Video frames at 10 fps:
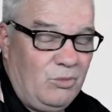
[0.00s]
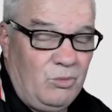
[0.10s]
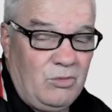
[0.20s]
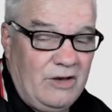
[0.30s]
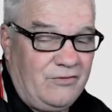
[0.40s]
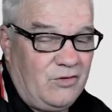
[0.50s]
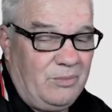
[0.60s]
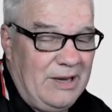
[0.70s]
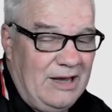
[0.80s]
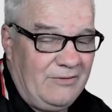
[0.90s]
if
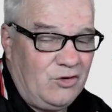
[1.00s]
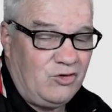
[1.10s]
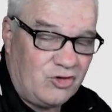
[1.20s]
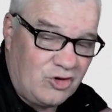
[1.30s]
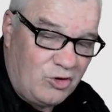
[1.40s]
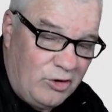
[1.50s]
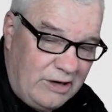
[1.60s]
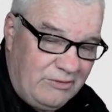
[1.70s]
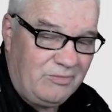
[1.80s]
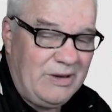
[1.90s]
you disagree
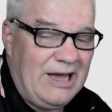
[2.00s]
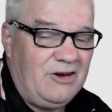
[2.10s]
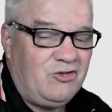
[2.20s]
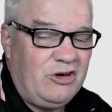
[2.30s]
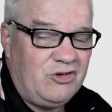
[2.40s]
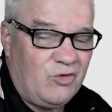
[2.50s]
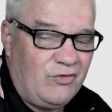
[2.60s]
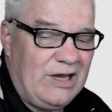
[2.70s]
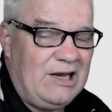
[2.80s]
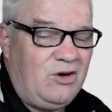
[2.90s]
with boundaries or
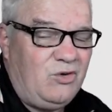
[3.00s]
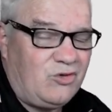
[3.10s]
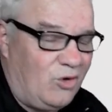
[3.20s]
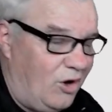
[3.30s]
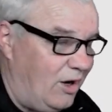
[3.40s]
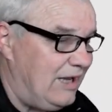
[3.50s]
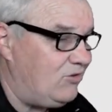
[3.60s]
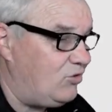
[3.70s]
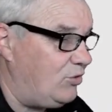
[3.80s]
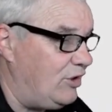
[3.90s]
values or
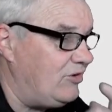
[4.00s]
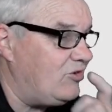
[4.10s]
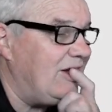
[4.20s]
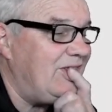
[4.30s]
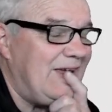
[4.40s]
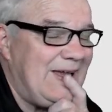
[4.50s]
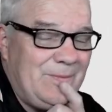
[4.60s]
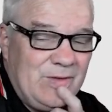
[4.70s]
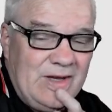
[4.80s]
heights or things like that.